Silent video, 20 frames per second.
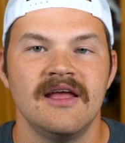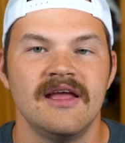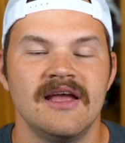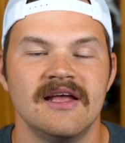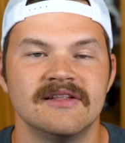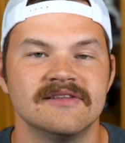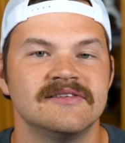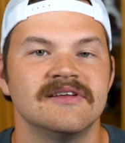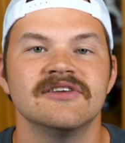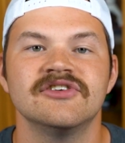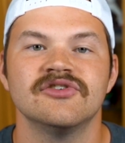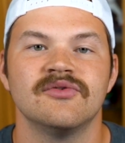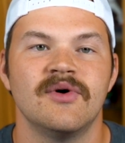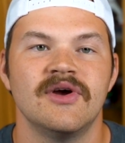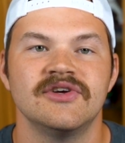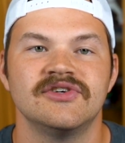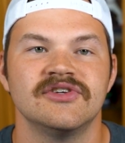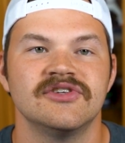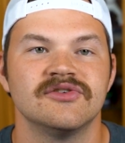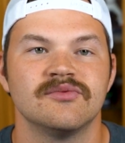in
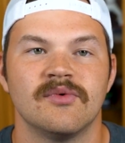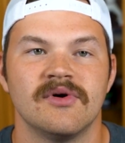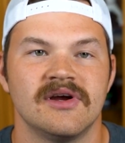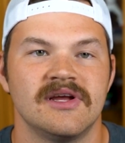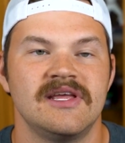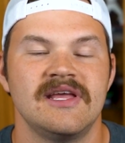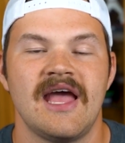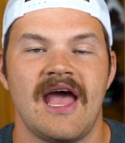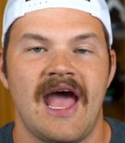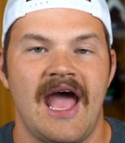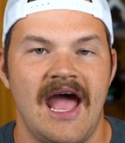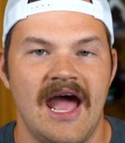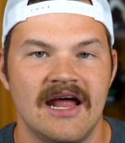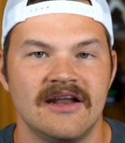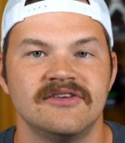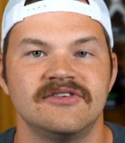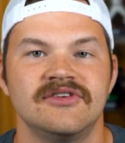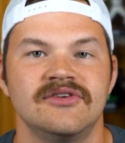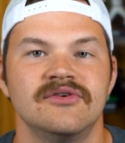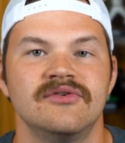situations where he
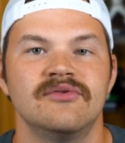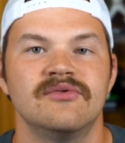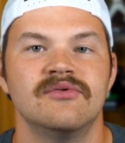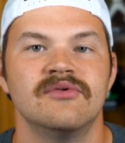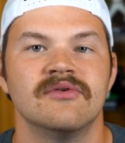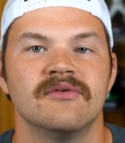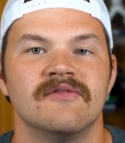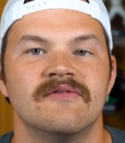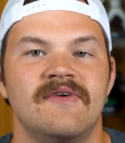had to